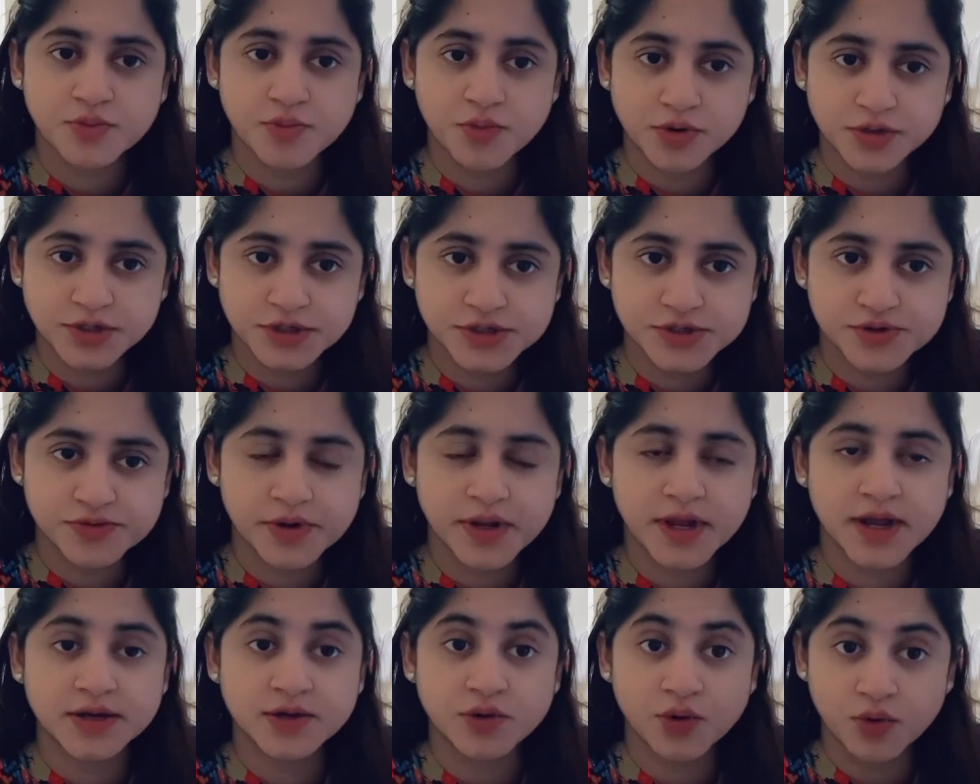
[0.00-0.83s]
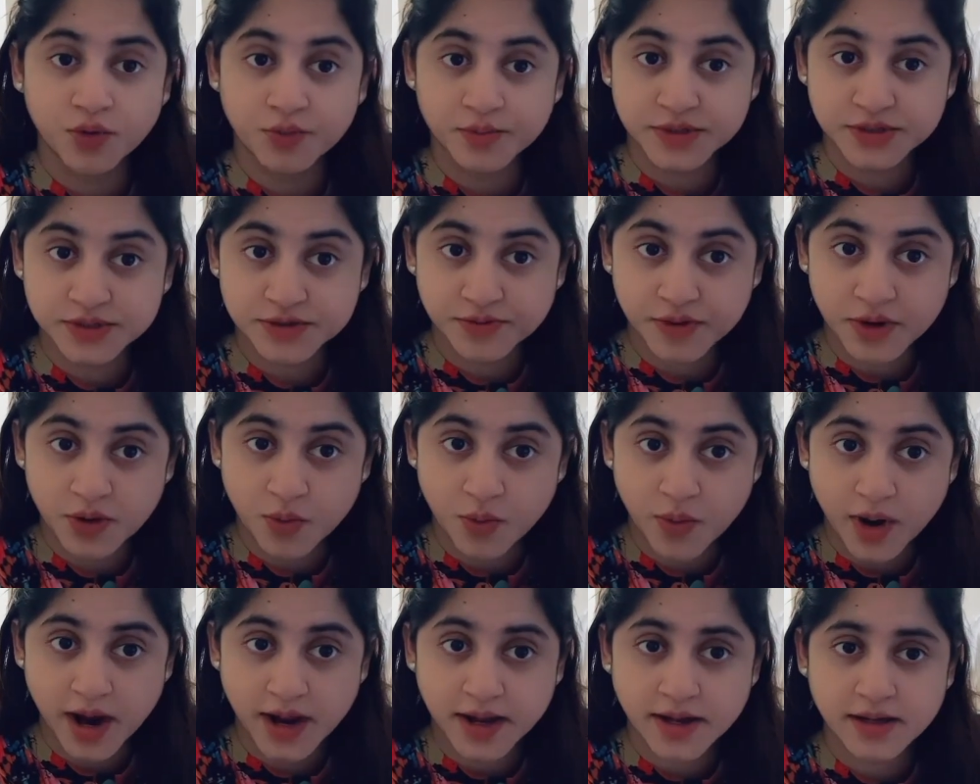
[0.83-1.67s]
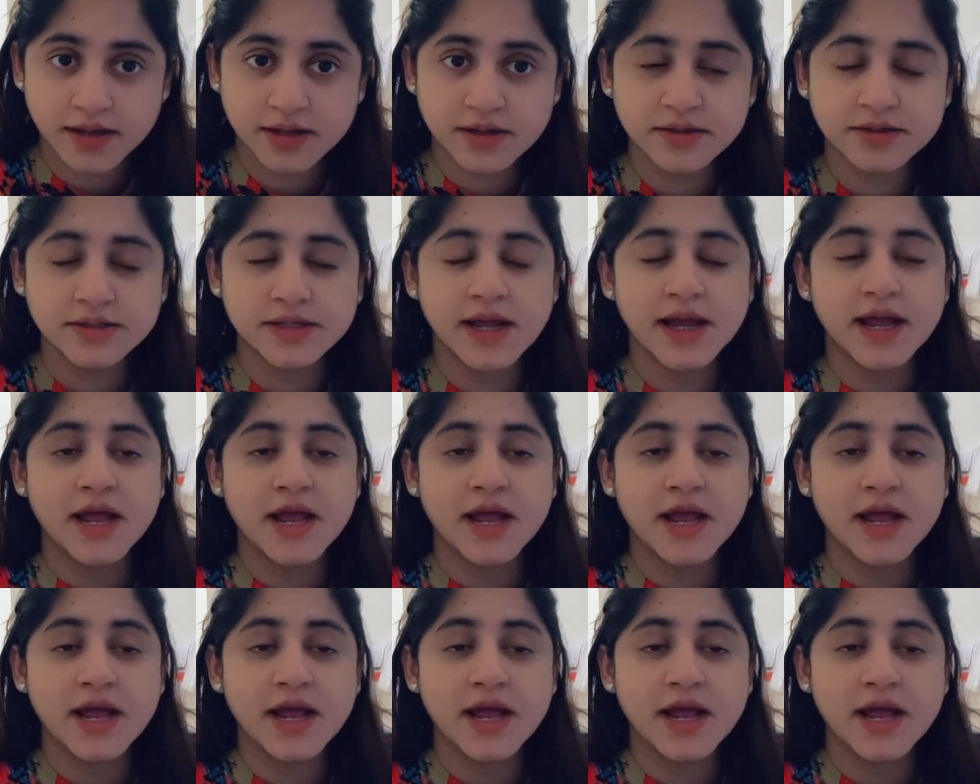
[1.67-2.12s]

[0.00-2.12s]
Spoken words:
monitoring at home is required.